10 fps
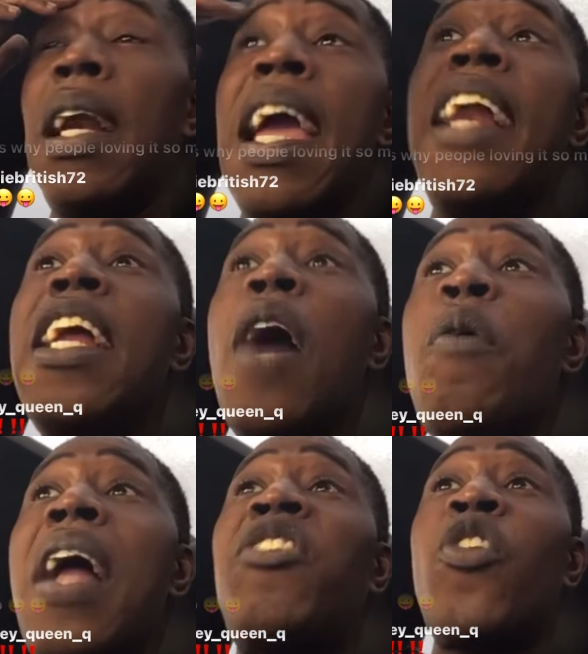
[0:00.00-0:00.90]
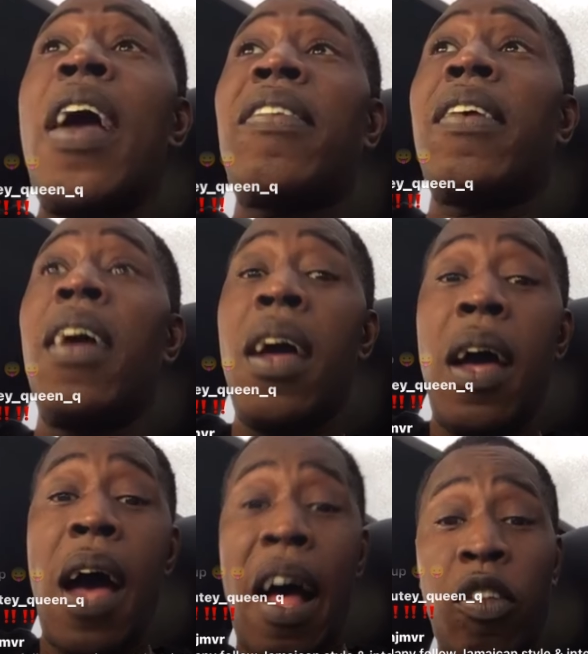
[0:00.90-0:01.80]
Lady in a red dress.
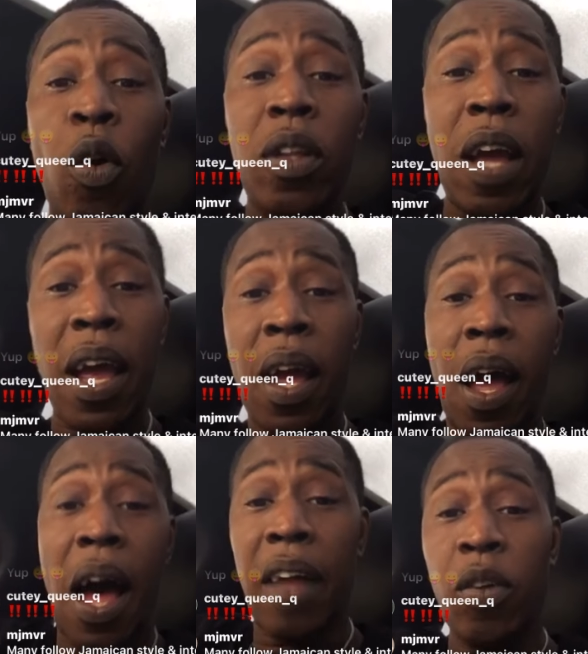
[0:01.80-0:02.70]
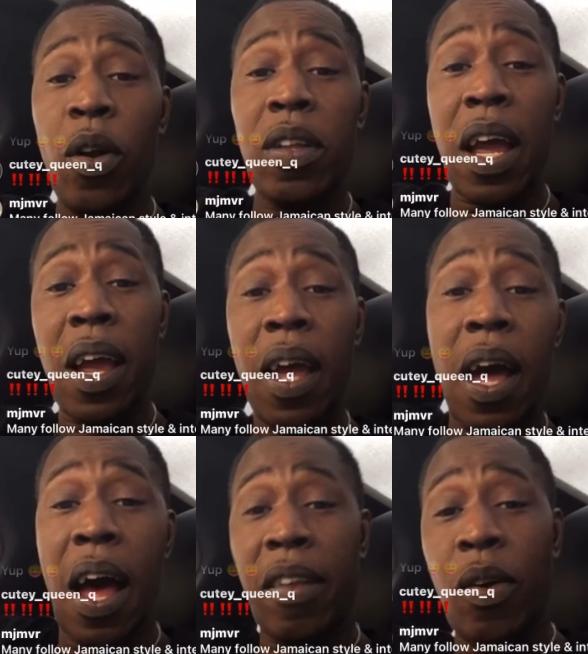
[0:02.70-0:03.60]
Azonte, Azonte,
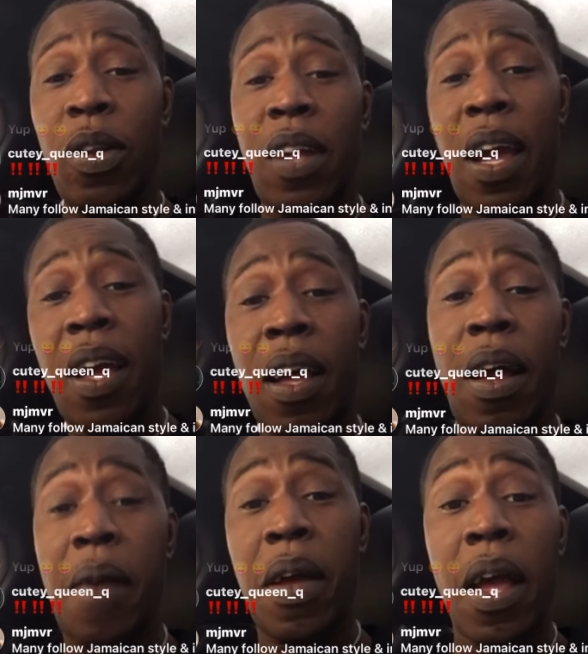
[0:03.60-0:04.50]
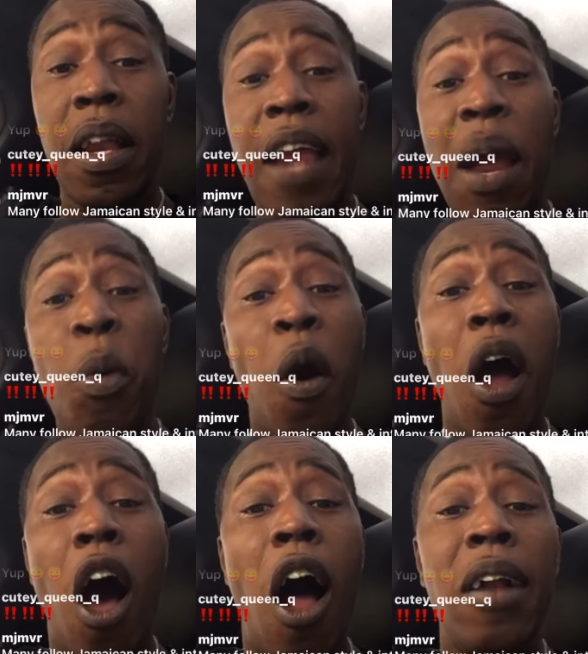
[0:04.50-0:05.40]
Azonte. They
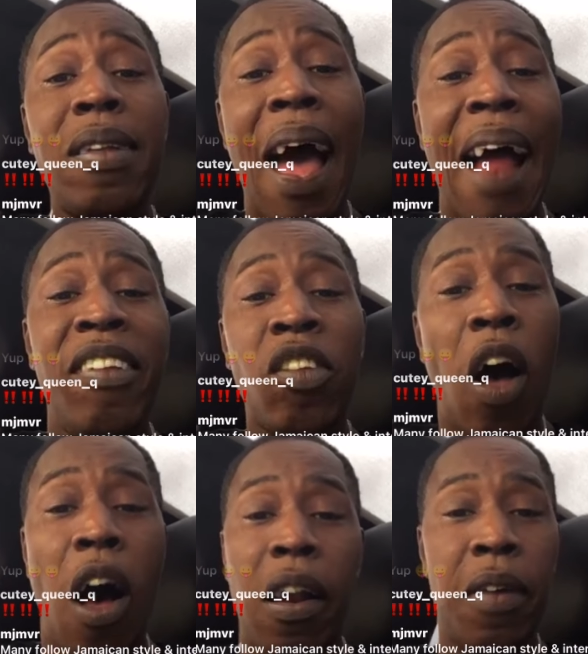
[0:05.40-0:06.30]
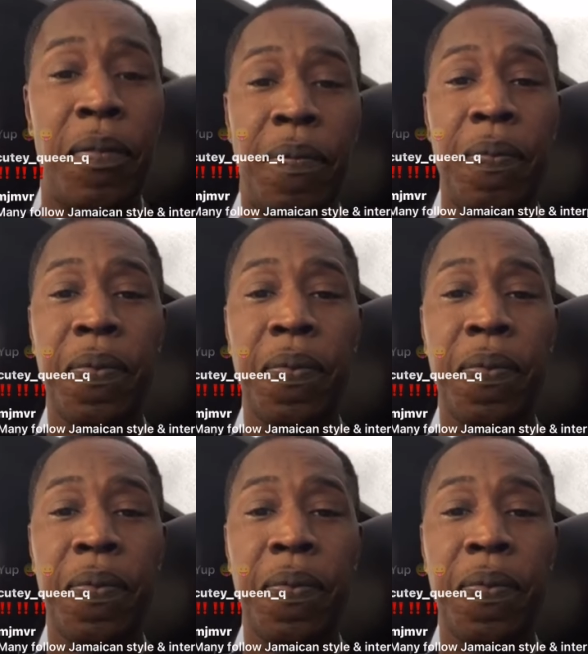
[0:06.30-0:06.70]
were all dancehall.